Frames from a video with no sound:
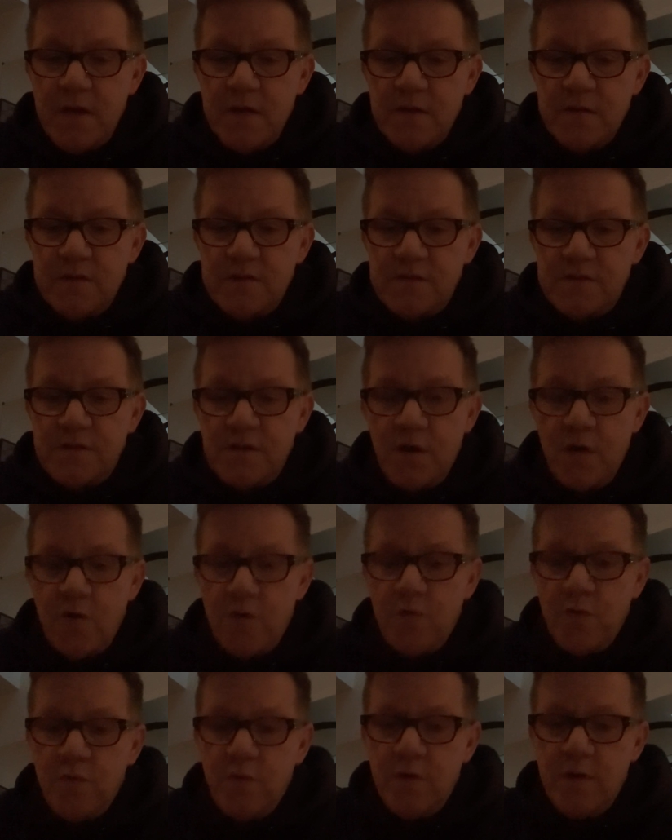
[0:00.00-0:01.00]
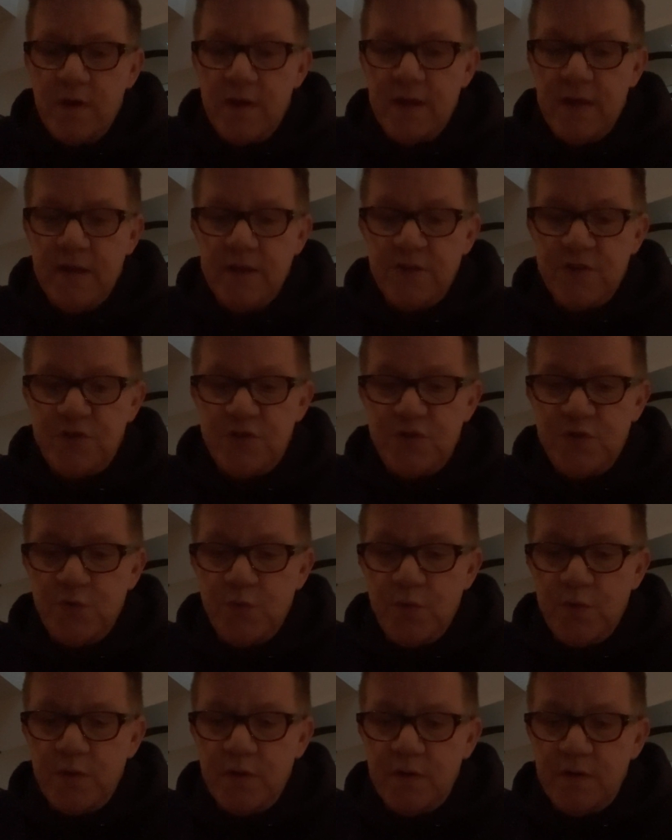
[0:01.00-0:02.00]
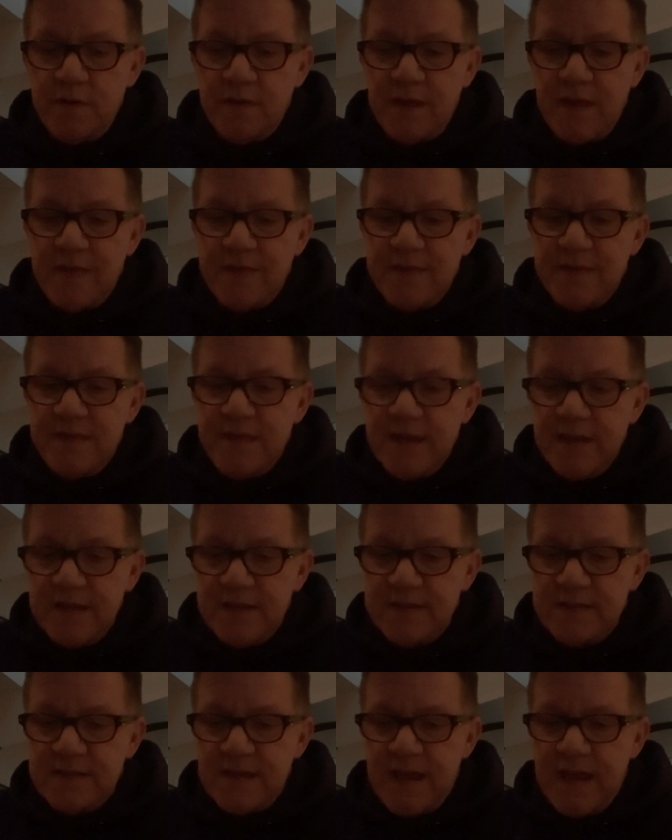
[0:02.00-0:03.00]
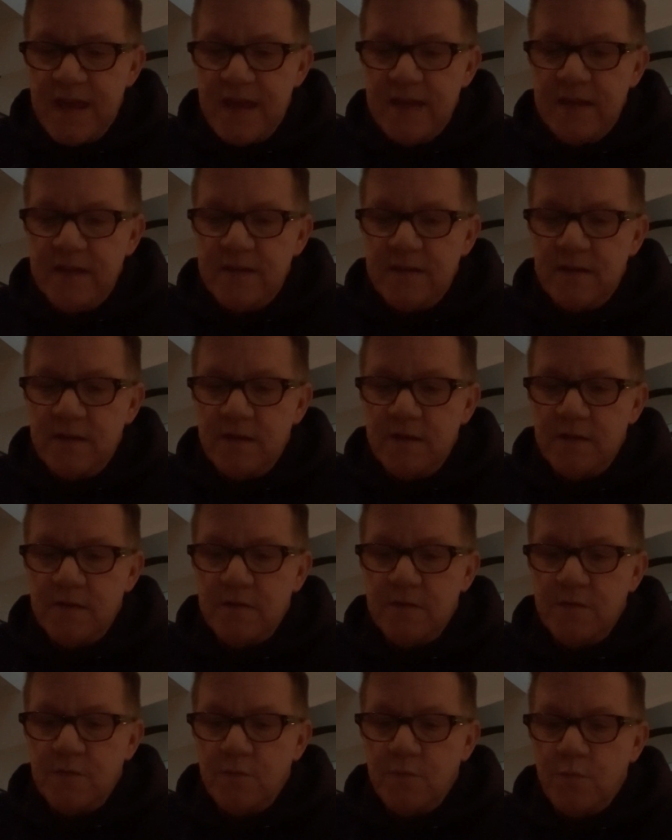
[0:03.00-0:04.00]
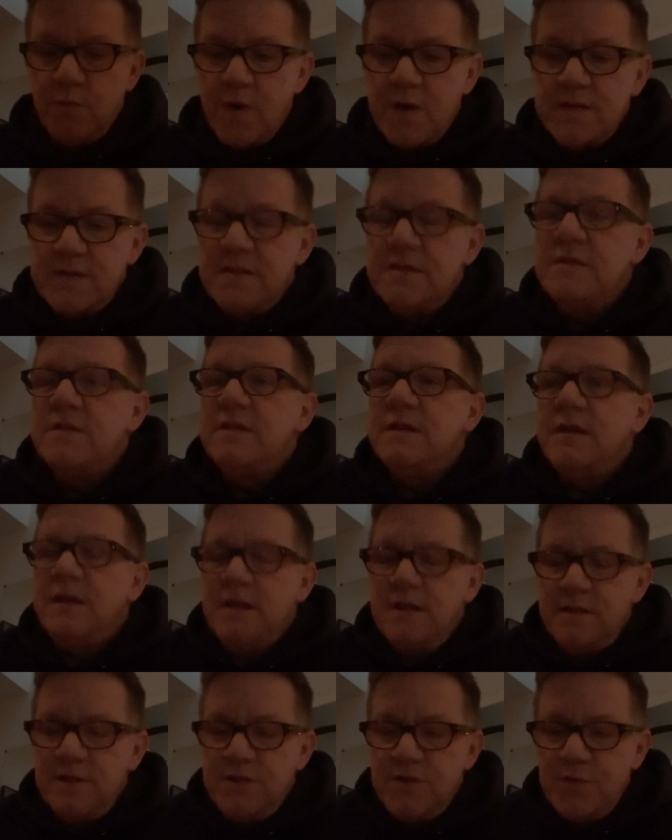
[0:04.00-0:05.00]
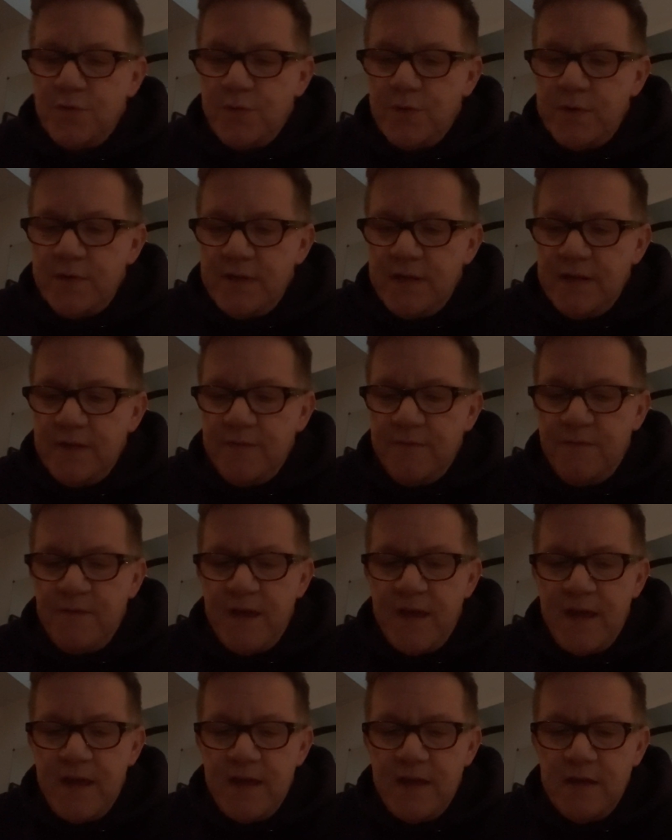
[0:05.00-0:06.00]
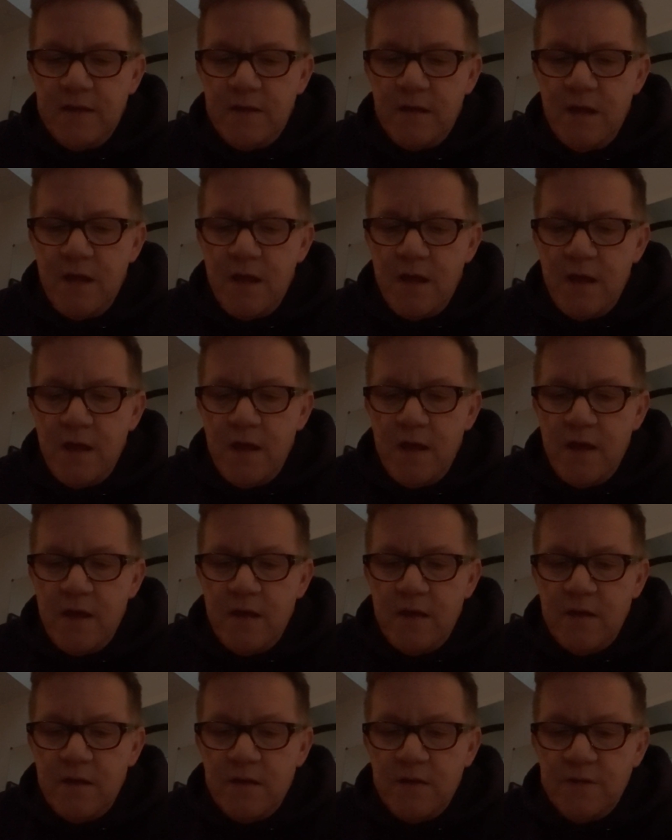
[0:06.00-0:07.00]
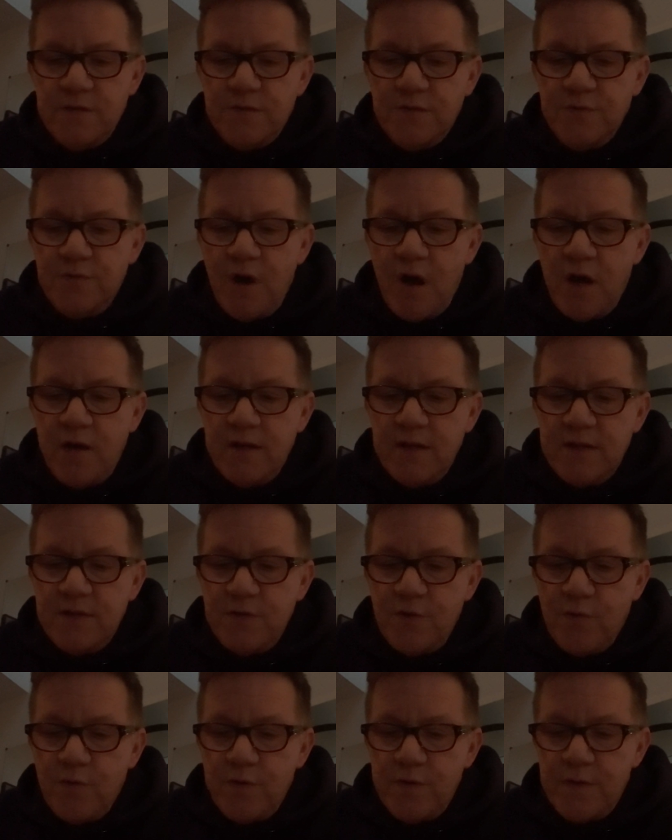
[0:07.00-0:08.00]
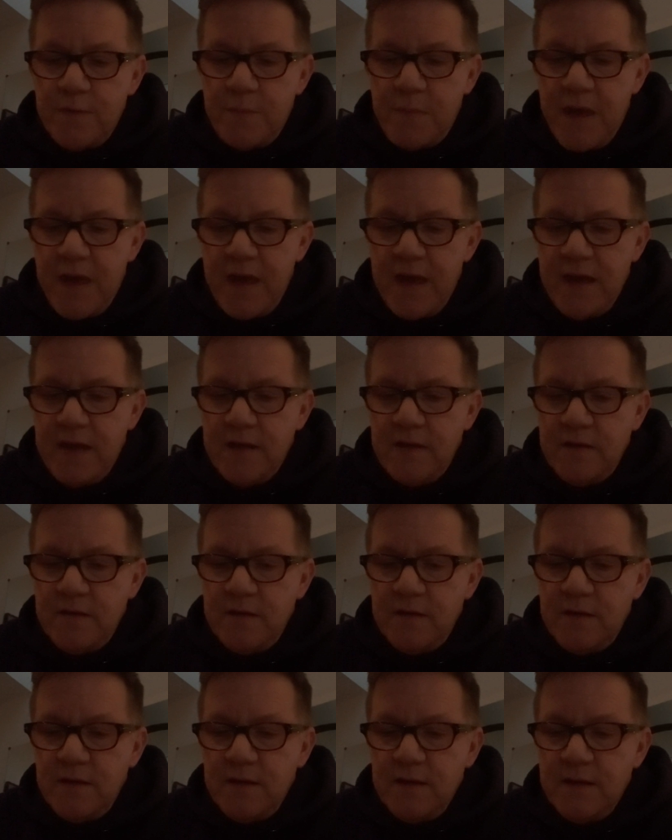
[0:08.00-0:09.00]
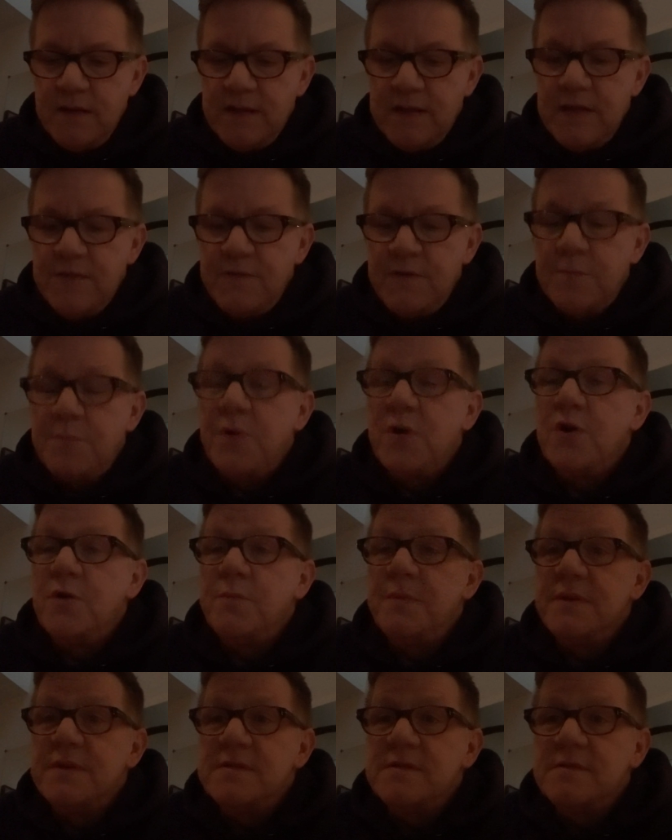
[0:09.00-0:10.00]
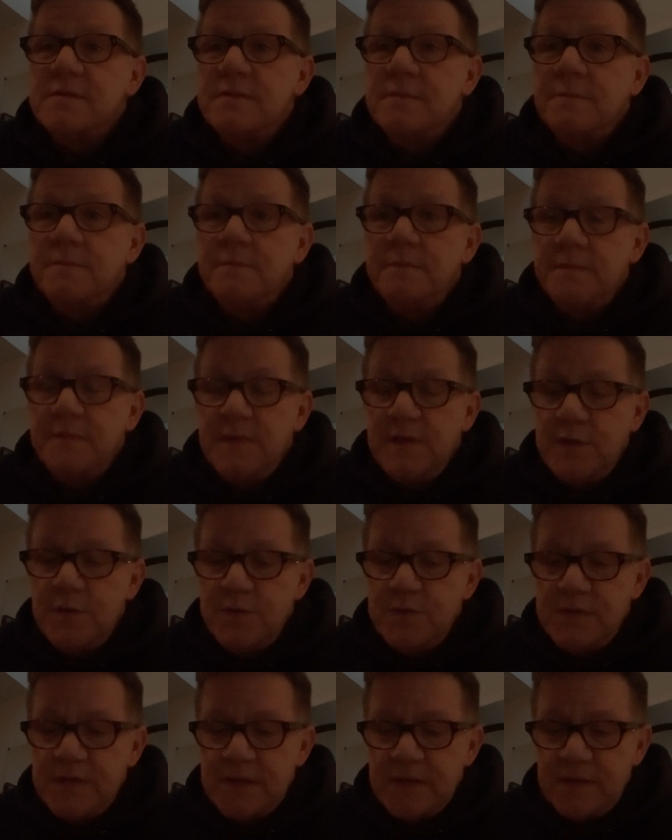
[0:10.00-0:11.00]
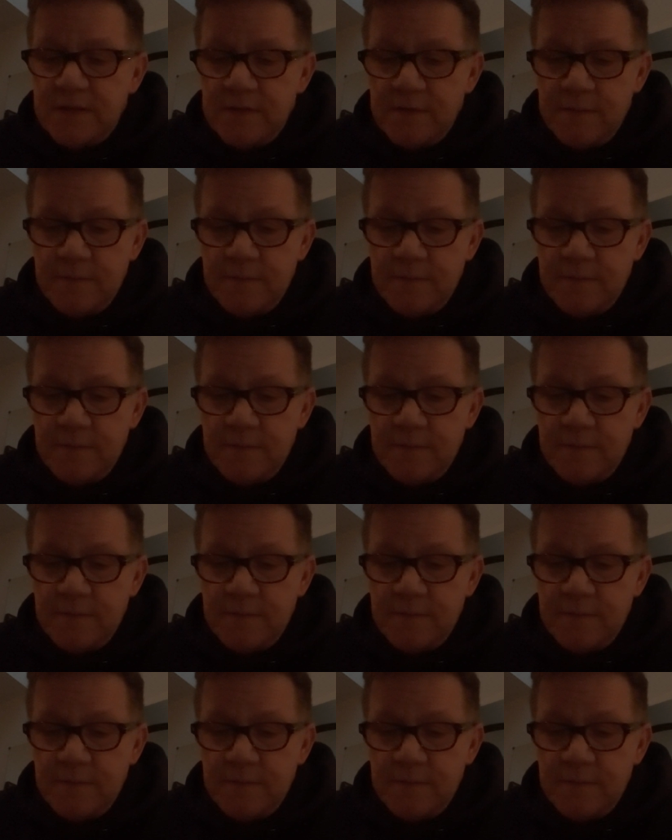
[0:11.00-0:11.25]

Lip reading: So ensure that this ache wasn't endured in vain. Do not ignore the pain. Give it purpose. Use it.